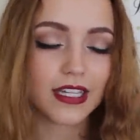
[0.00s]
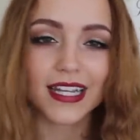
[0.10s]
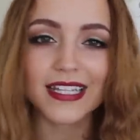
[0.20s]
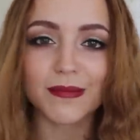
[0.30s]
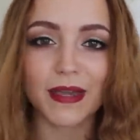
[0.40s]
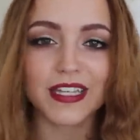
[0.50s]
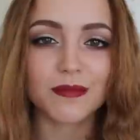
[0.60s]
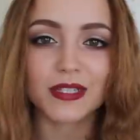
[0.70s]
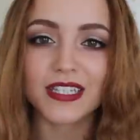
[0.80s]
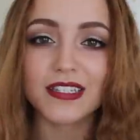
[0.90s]
It is
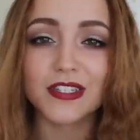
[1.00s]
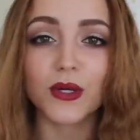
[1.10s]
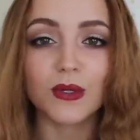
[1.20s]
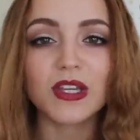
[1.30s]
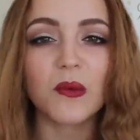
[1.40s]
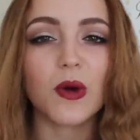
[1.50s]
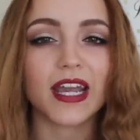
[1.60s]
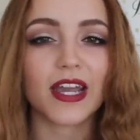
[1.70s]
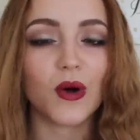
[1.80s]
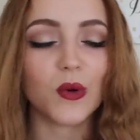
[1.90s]
amazing, but this is the only one
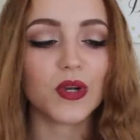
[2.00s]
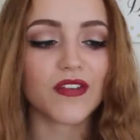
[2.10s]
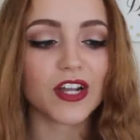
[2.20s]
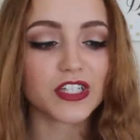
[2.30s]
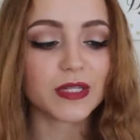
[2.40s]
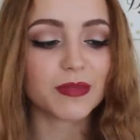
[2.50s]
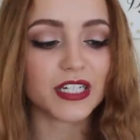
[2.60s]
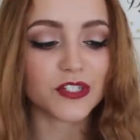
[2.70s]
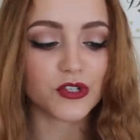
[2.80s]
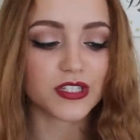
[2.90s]
I own. I've actually been
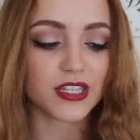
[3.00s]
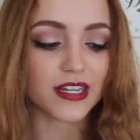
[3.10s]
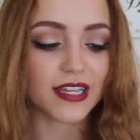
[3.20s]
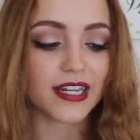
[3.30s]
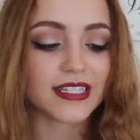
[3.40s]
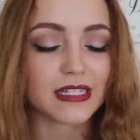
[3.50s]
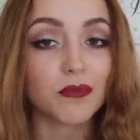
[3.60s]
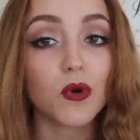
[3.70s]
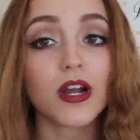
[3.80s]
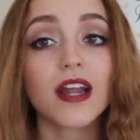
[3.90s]
interested in getting
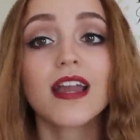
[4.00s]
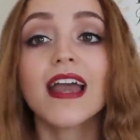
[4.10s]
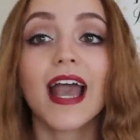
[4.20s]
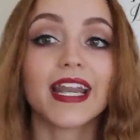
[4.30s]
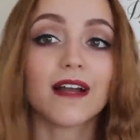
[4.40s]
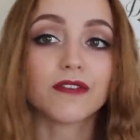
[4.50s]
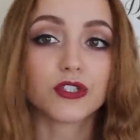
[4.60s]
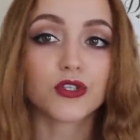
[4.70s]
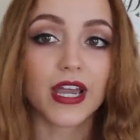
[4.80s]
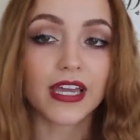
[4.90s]
some more, and after
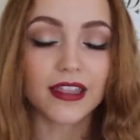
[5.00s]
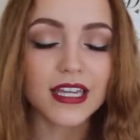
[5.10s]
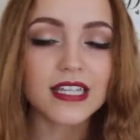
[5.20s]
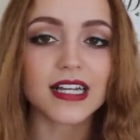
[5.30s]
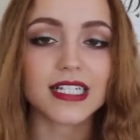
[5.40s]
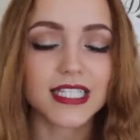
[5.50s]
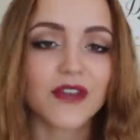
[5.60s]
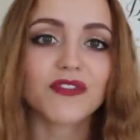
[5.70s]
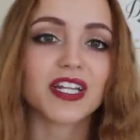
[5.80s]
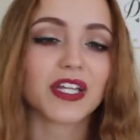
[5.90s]
trying these I
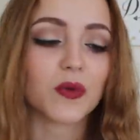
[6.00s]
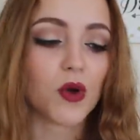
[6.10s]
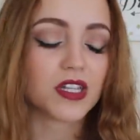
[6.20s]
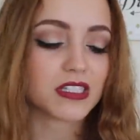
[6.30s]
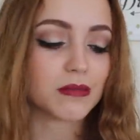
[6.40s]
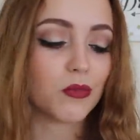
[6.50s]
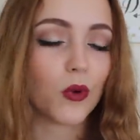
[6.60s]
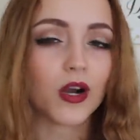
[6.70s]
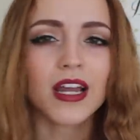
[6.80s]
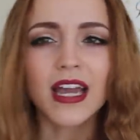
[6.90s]
definitely want some
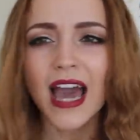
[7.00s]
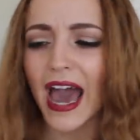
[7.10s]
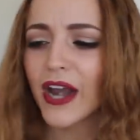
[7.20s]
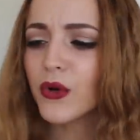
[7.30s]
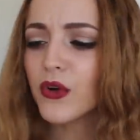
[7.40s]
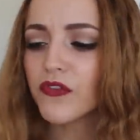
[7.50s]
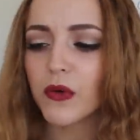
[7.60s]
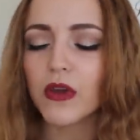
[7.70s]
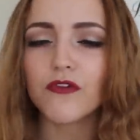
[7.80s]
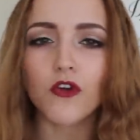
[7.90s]
more. I don't know if
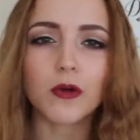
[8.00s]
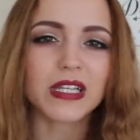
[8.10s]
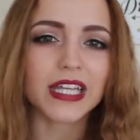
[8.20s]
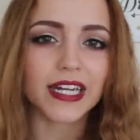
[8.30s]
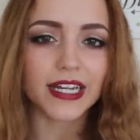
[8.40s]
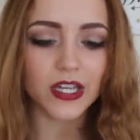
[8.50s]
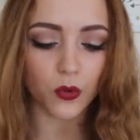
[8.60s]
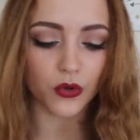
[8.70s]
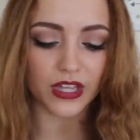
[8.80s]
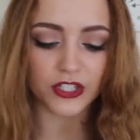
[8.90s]
they reformulated it
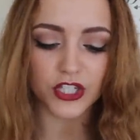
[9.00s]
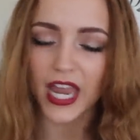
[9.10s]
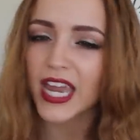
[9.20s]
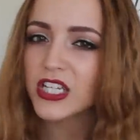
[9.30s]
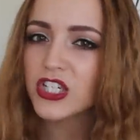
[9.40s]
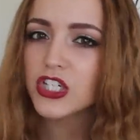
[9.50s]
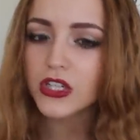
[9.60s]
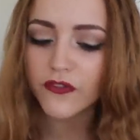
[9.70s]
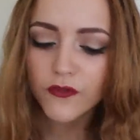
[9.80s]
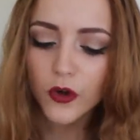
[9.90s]
or they changed
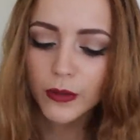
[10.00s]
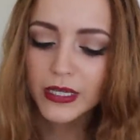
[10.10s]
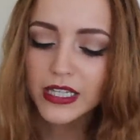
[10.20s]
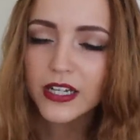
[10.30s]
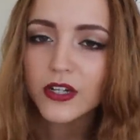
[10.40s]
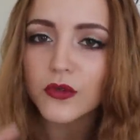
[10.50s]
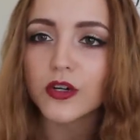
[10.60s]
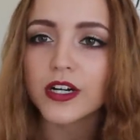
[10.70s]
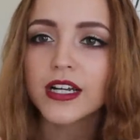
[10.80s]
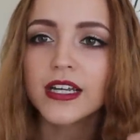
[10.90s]
the formula
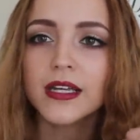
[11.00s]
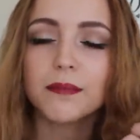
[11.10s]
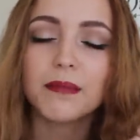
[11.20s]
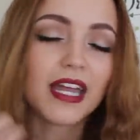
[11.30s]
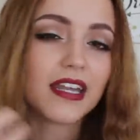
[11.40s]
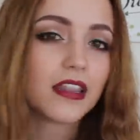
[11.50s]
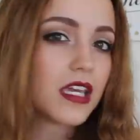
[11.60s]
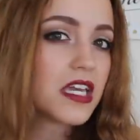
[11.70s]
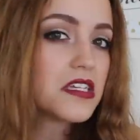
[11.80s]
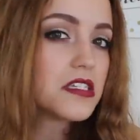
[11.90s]
or made
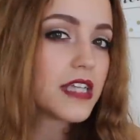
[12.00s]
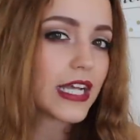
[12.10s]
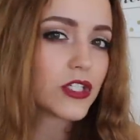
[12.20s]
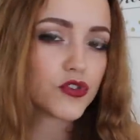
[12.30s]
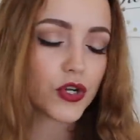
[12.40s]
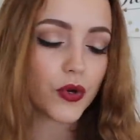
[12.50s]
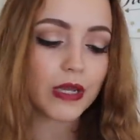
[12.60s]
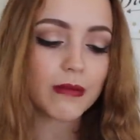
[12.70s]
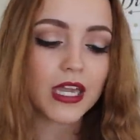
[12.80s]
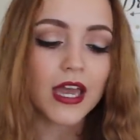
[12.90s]
these extra
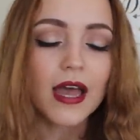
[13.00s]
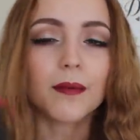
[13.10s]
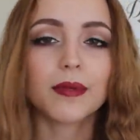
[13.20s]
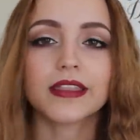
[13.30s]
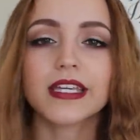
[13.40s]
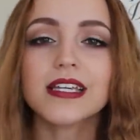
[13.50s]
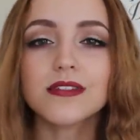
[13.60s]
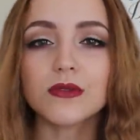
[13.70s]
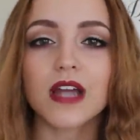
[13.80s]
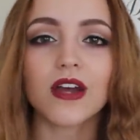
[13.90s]
creamy, but these
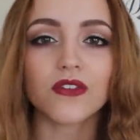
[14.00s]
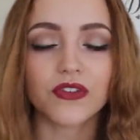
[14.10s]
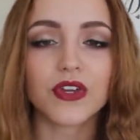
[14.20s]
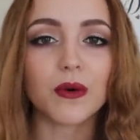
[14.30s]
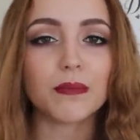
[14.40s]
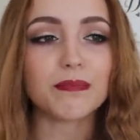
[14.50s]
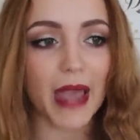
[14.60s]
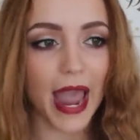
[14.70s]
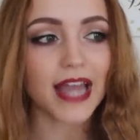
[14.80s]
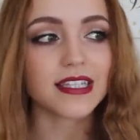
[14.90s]
do not feel
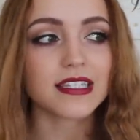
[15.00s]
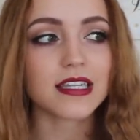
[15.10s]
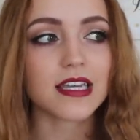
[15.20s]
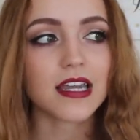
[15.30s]
matte